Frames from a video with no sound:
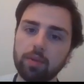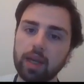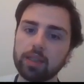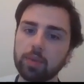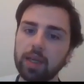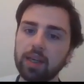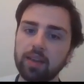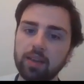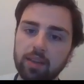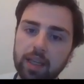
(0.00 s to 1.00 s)
and that's where you
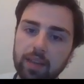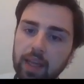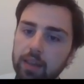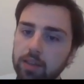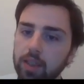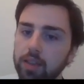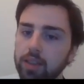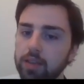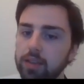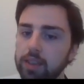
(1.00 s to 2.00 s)
can then start to
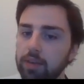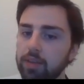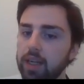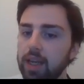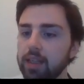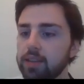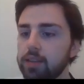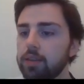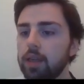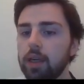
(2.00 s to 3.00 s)
go to 7 and 8
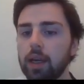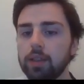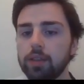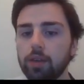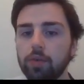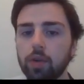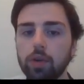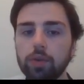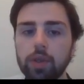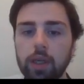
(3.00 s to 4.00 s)
and so
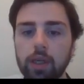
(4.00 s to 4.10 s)
forth.